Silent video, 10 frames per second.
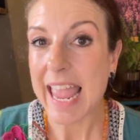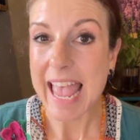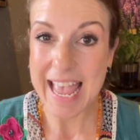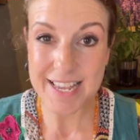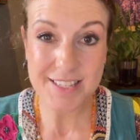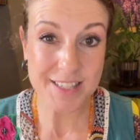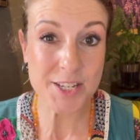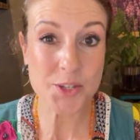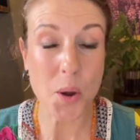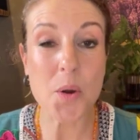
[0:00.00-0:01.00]
as
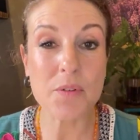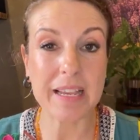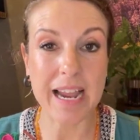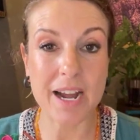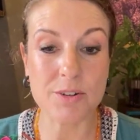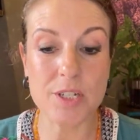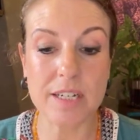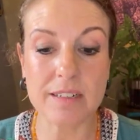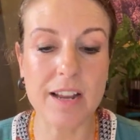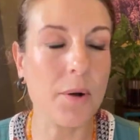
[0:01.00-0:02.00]
these
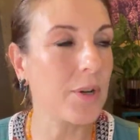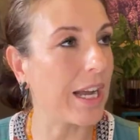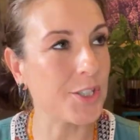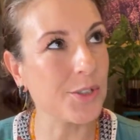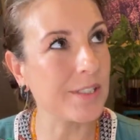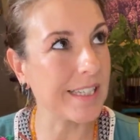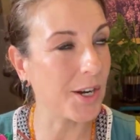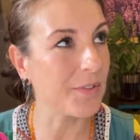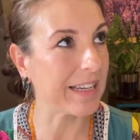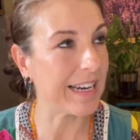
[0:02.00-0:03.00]
over-the-counter, now I shouldn't say
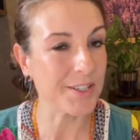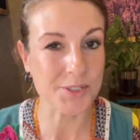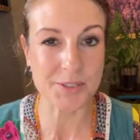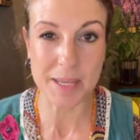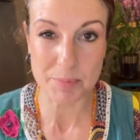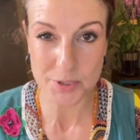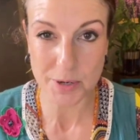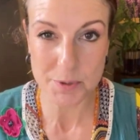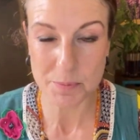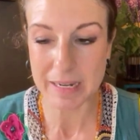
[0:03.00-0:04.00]
over-the-counter because they're
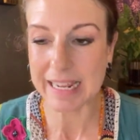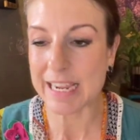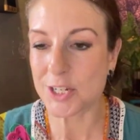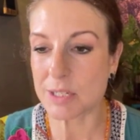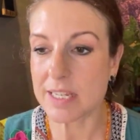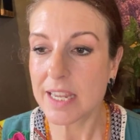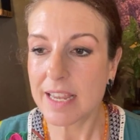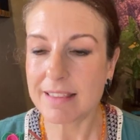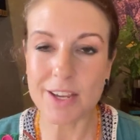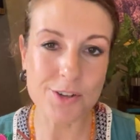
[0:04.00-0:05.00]
prescription medications,
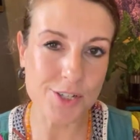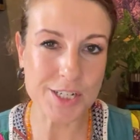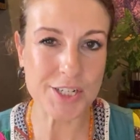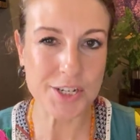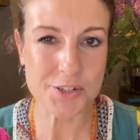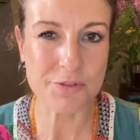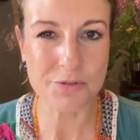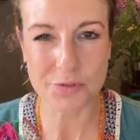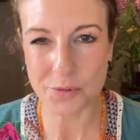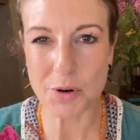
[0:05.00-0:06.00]
they usually schedule
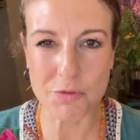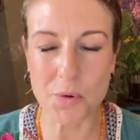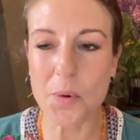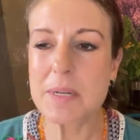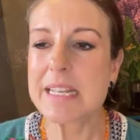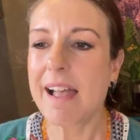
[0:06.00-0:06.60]
3 or 4,